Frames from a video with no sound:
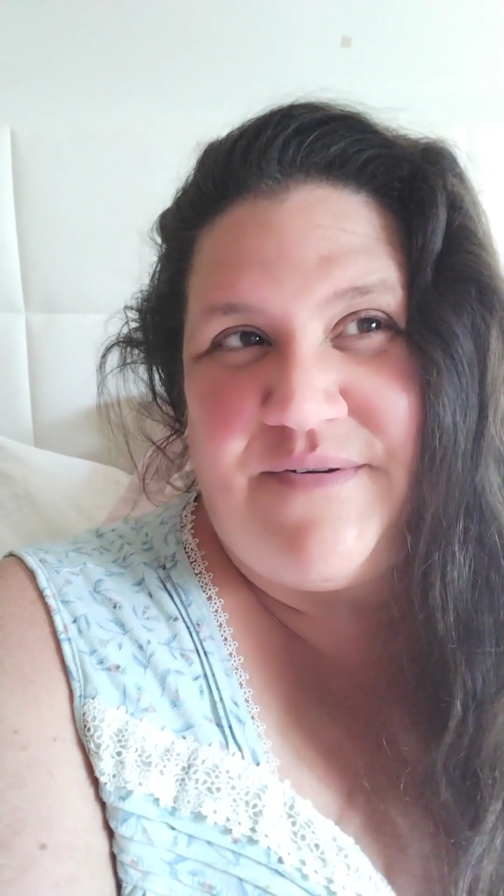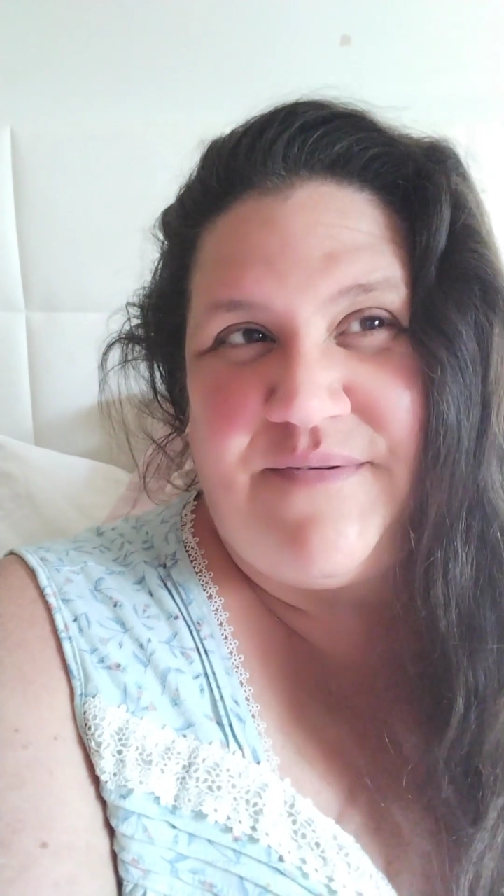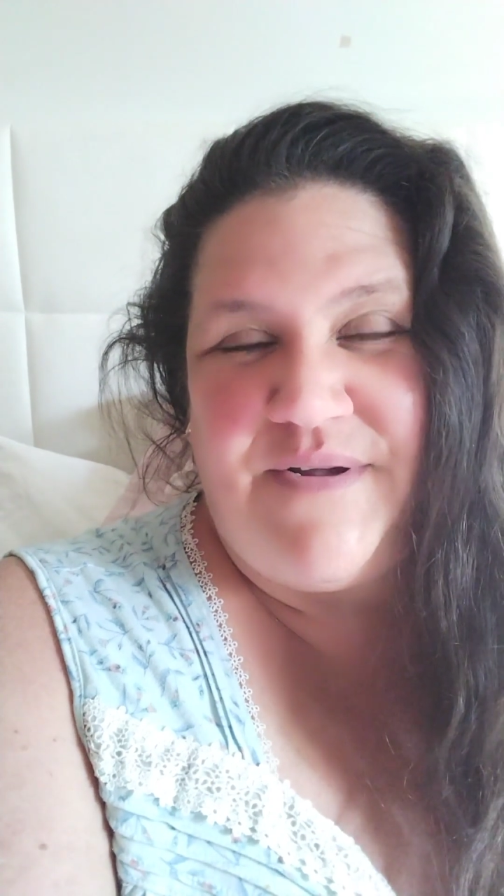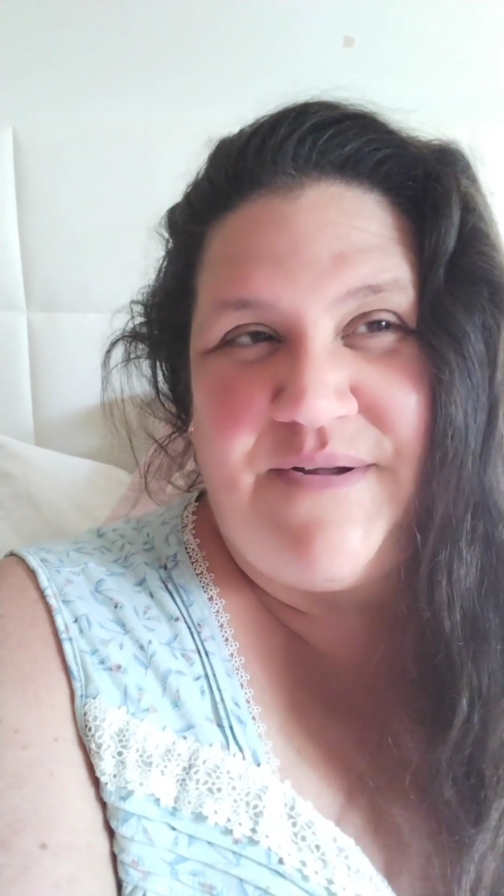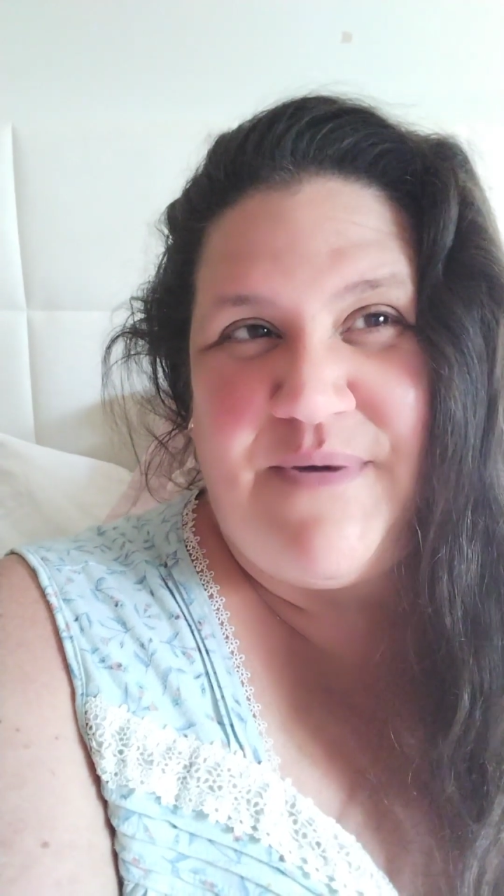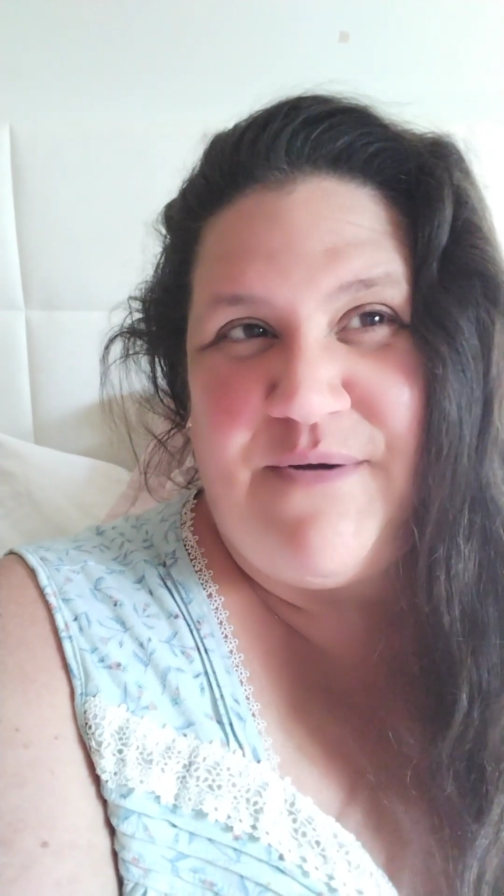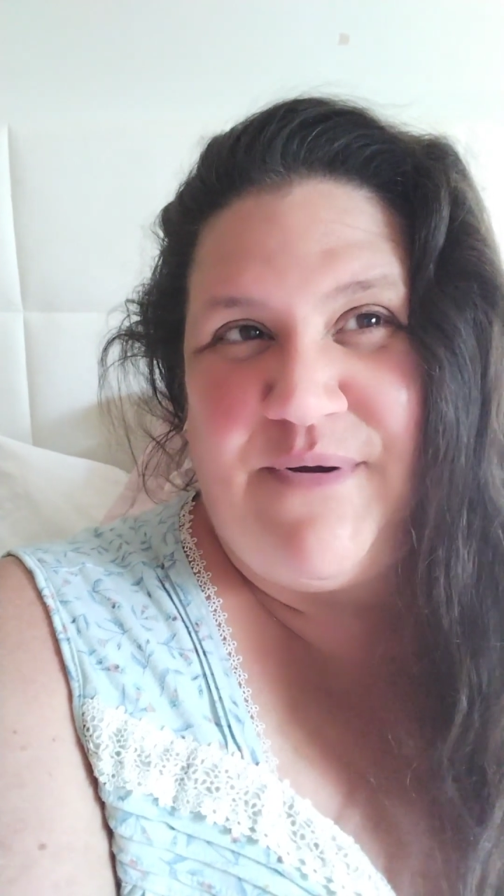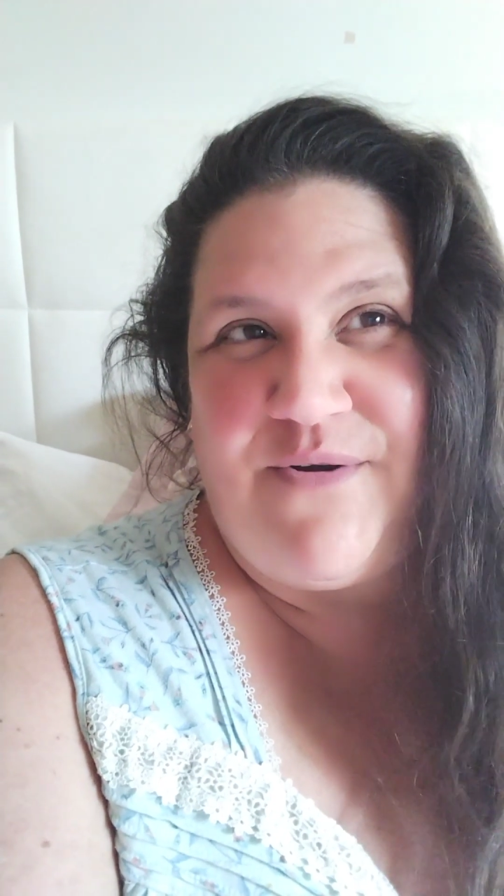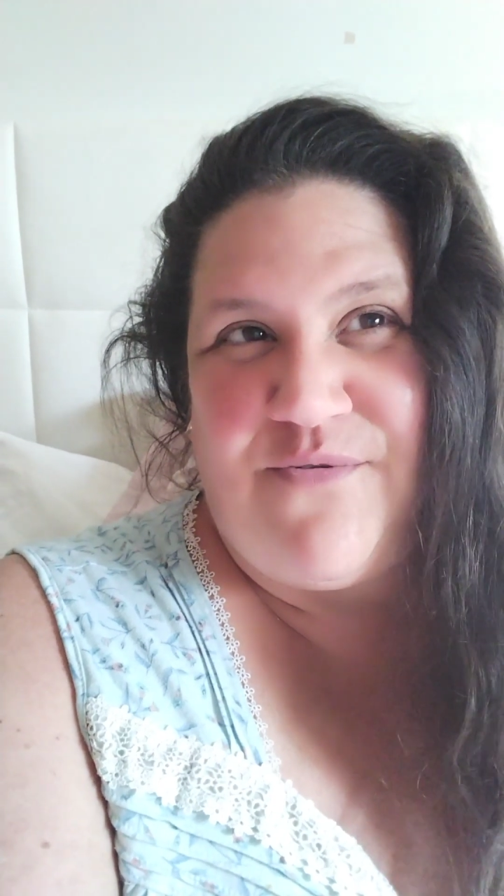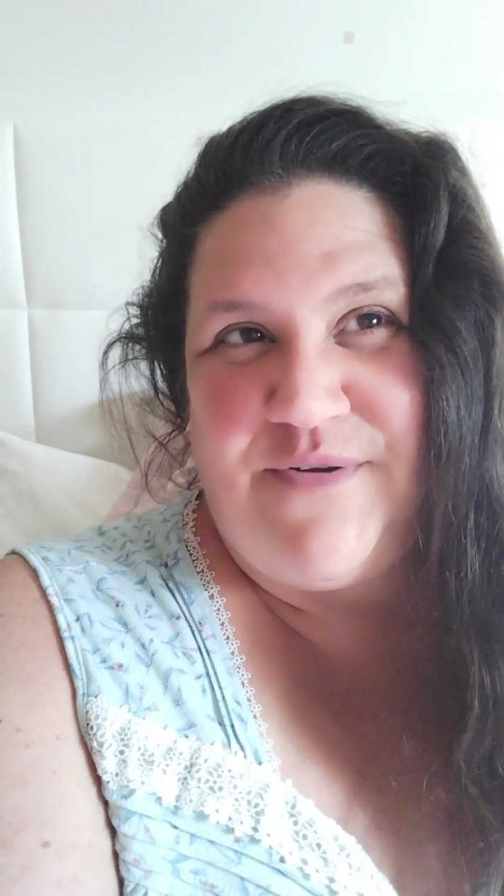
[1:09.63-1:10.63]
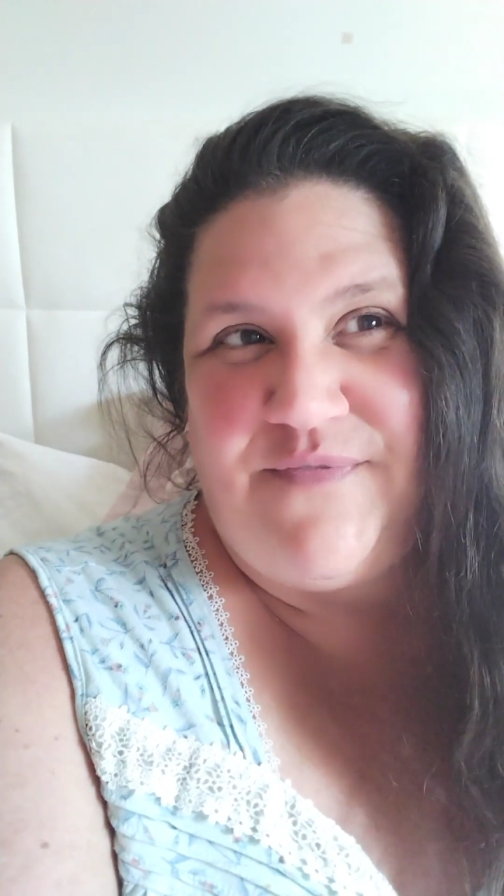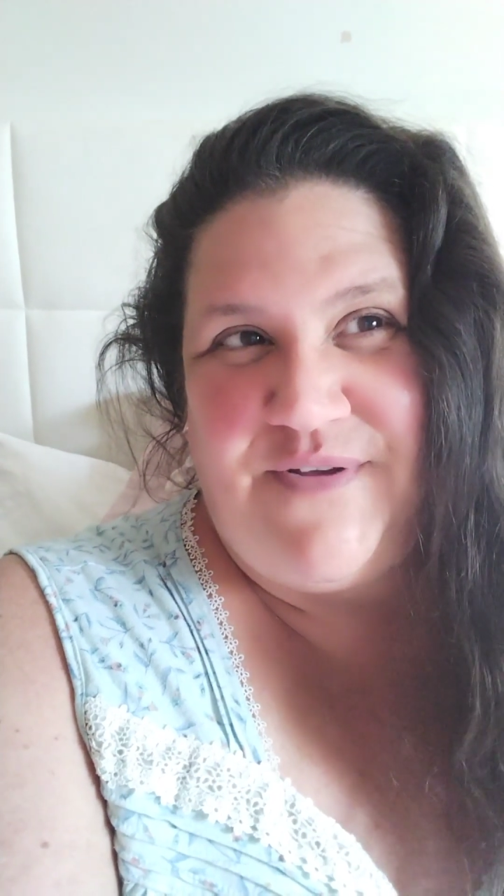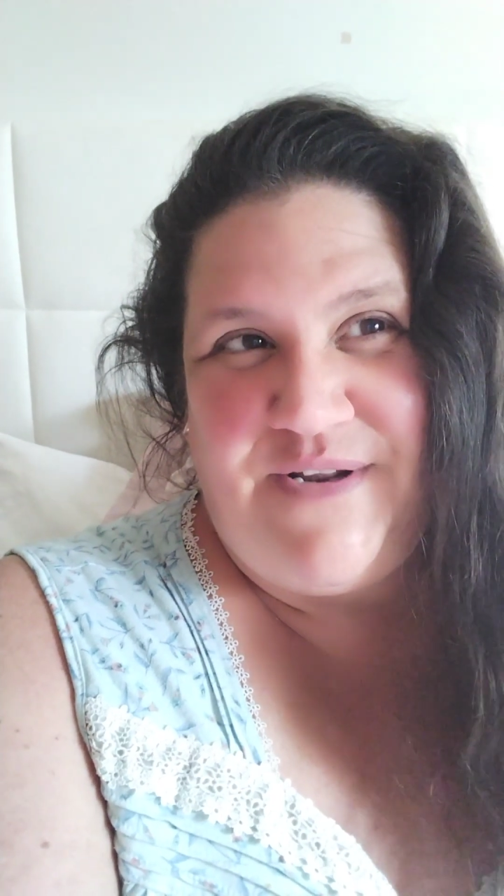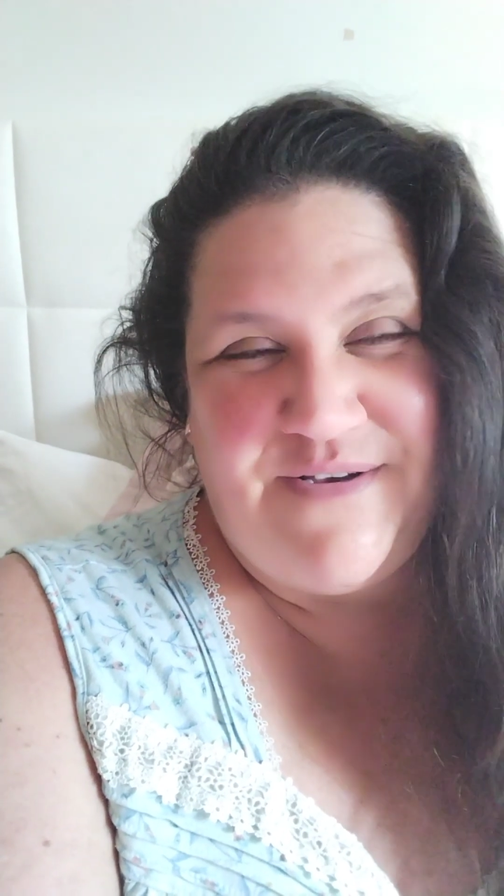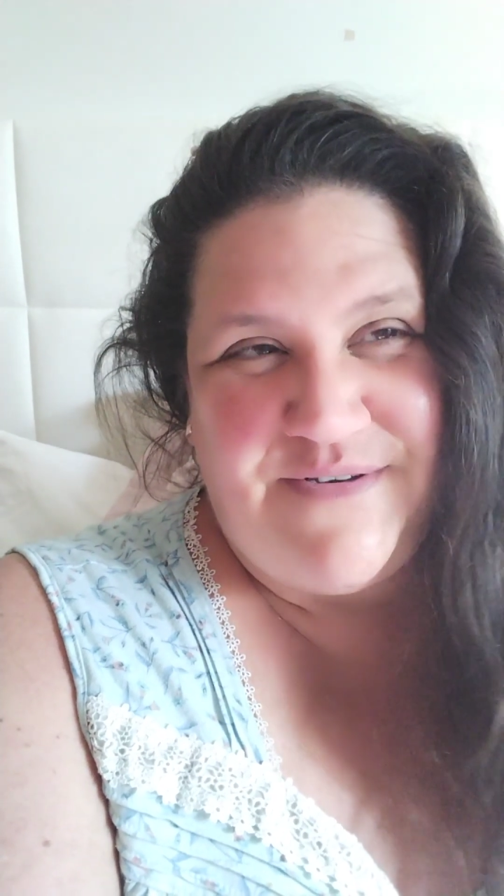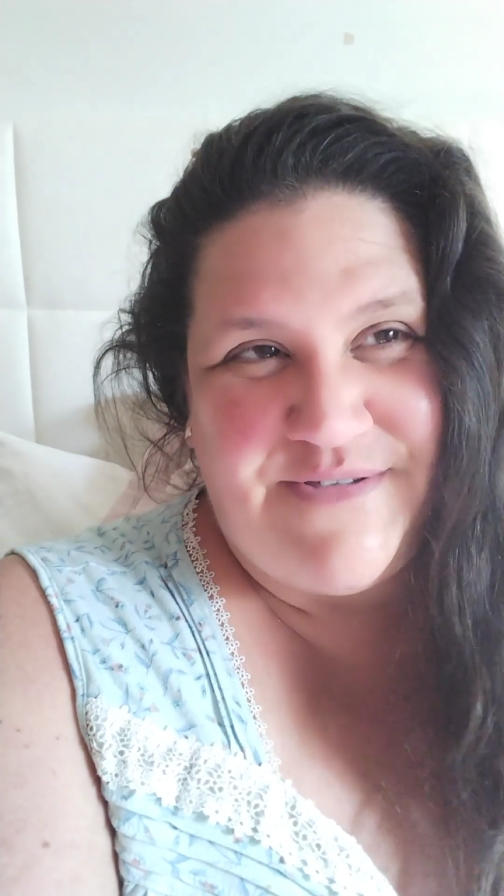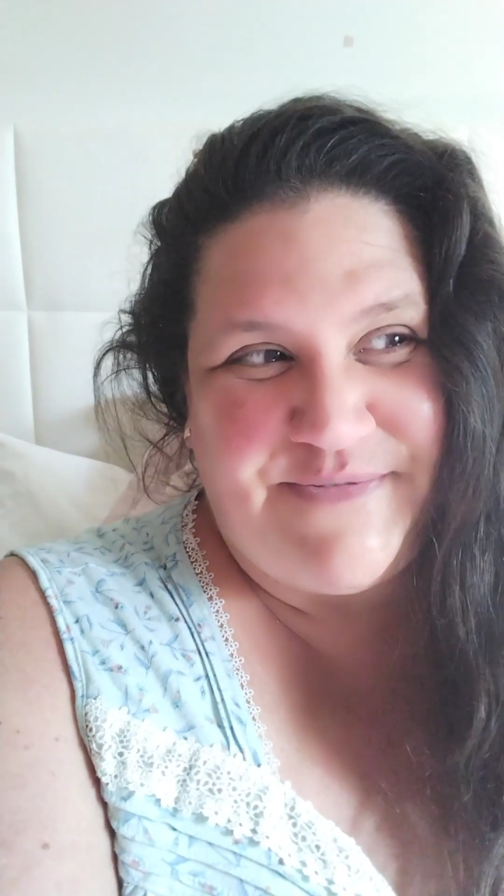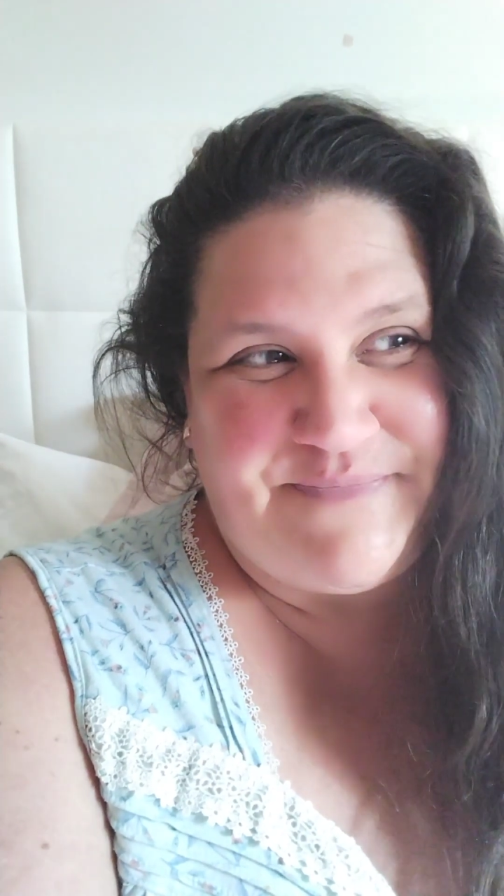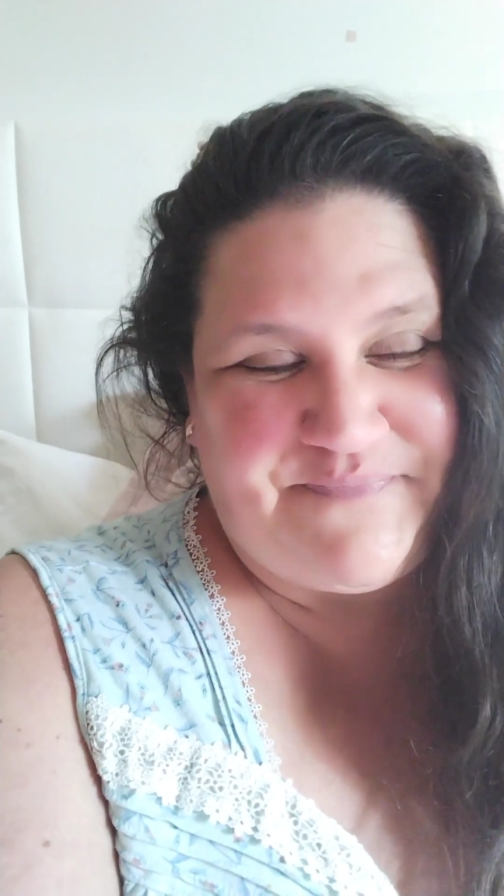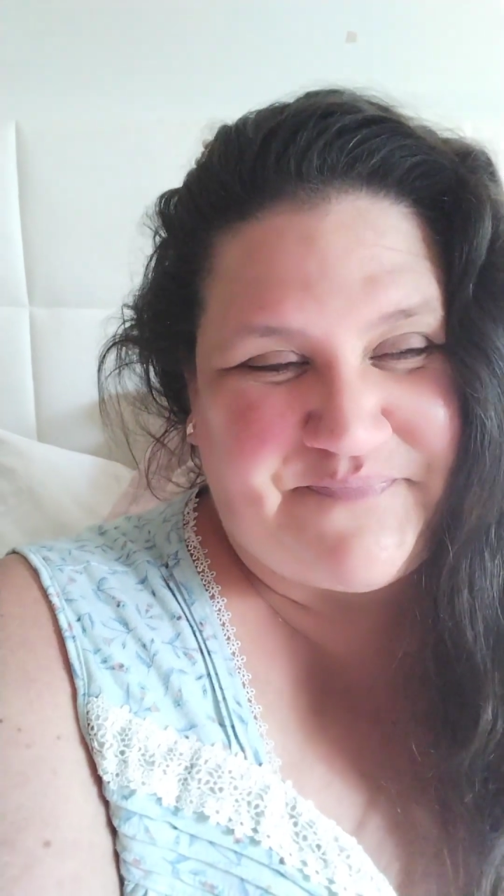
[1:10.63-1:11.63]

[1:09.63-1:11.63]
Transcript: uh, my recorded videos,